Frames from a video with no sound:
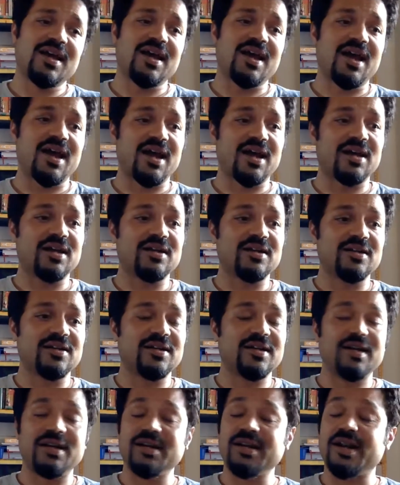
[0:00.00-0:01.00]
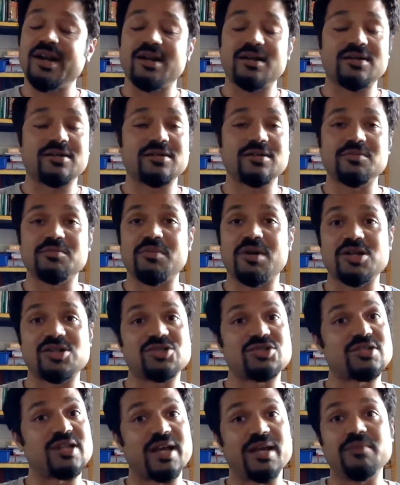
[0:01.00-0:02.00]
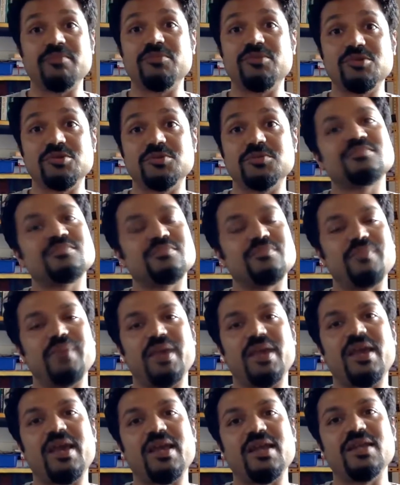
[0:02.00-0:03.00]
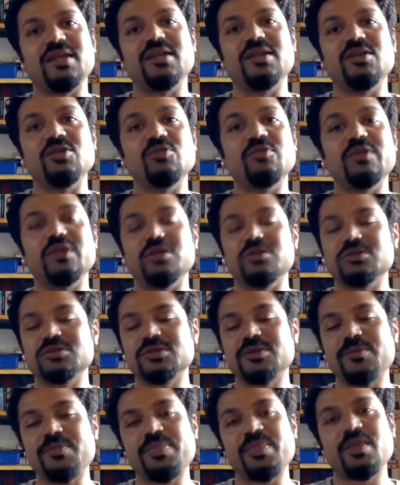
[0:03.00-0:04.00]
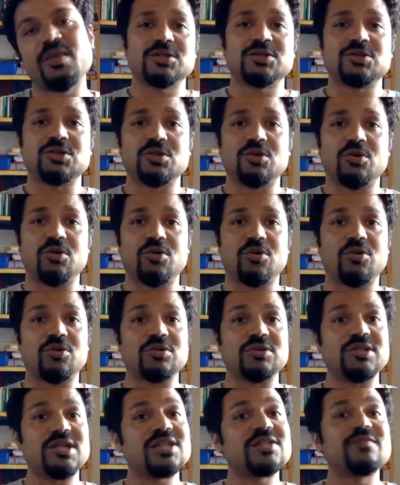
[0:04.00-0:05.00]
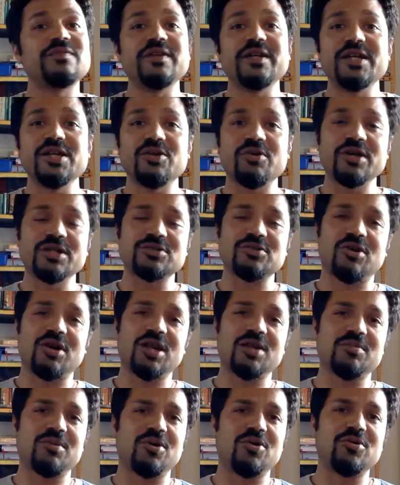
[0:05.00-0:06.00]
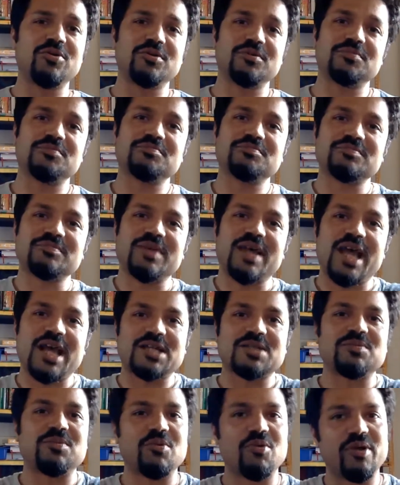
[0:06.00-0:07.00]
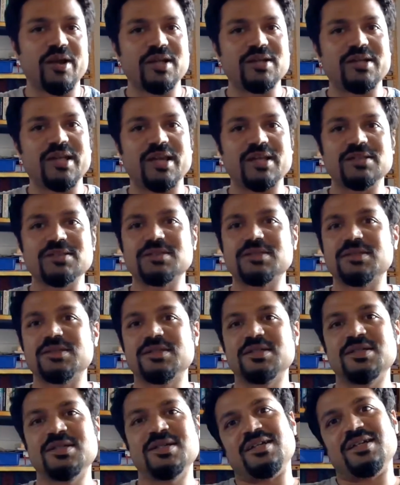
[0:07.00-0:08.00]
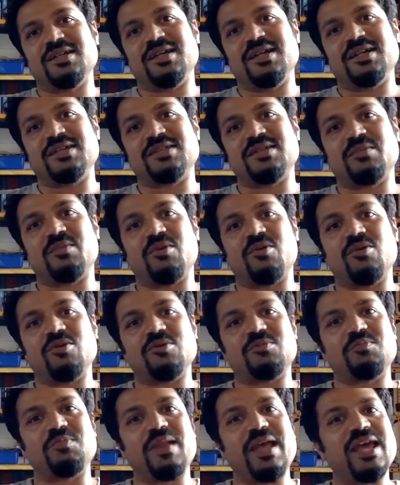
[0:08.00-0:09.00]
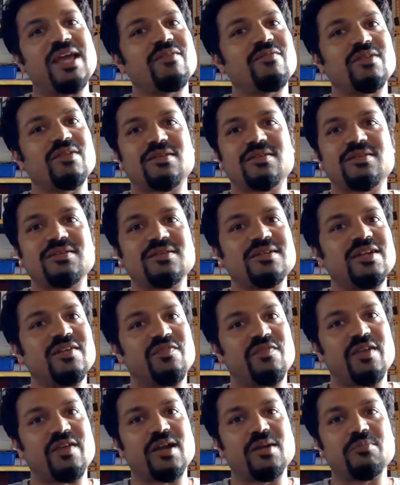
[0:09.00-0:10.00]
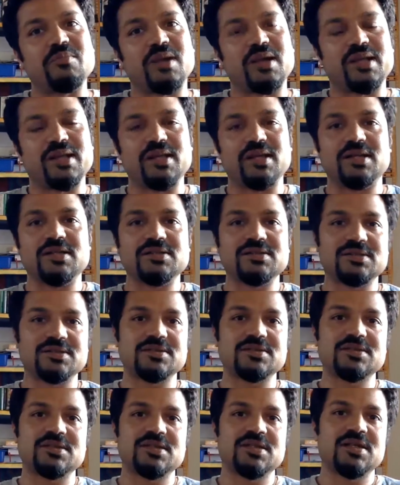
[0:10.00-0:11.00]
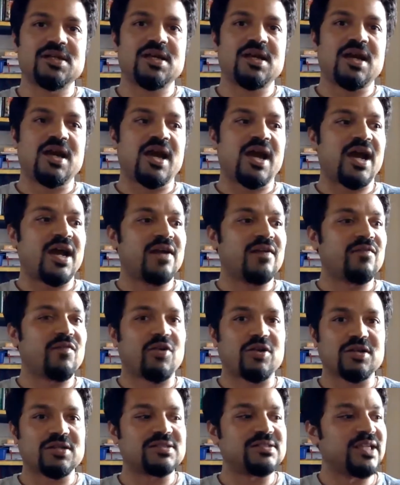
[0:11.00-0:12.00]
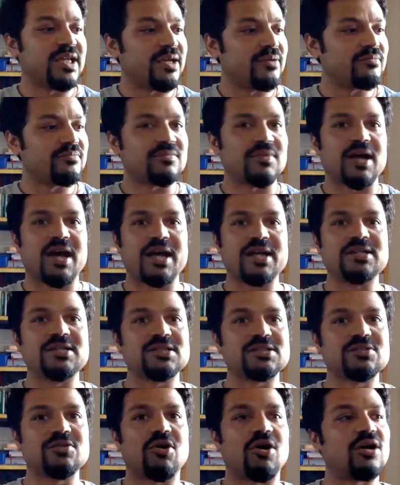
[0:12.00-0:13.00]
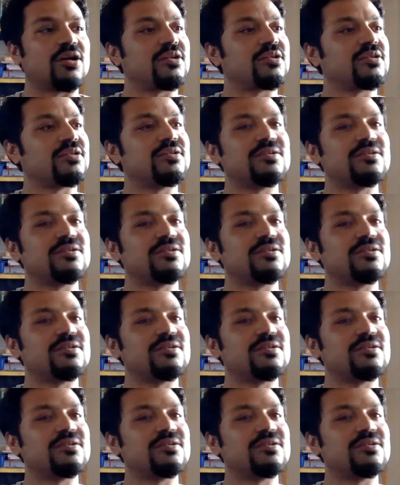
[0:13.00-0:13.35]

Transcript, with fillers: and didn't get much time to make any new videos so this video is all about exploring things it's about playing with different materials and for the same i just got